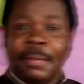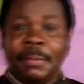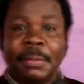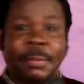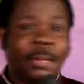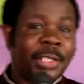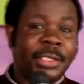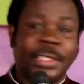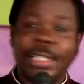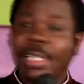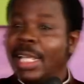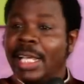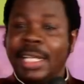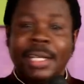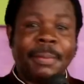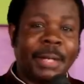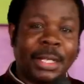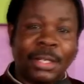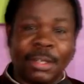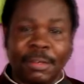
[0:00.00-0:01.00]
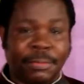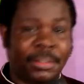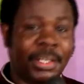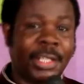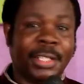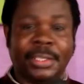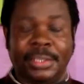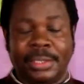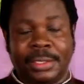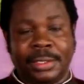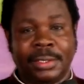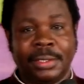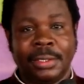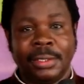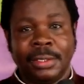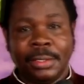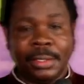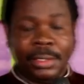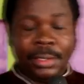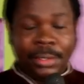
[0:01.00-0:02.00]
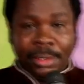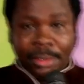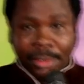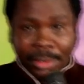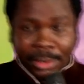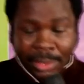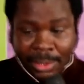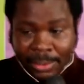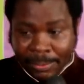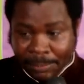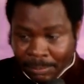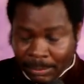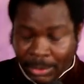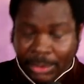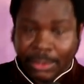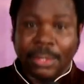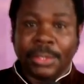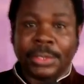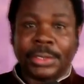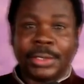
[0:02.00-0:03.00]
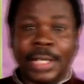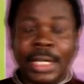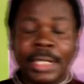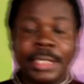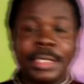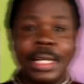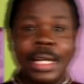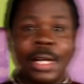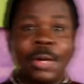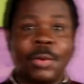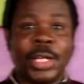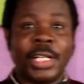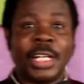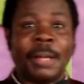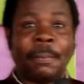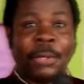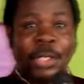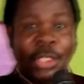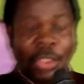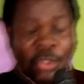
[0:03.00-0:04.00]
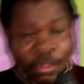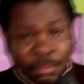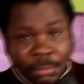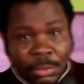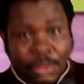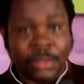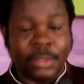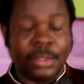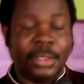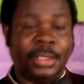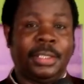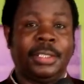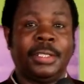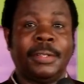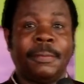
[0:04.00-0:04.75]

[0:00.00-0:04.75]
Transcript: People are saying any manner of things. Because right now we're in a political mode.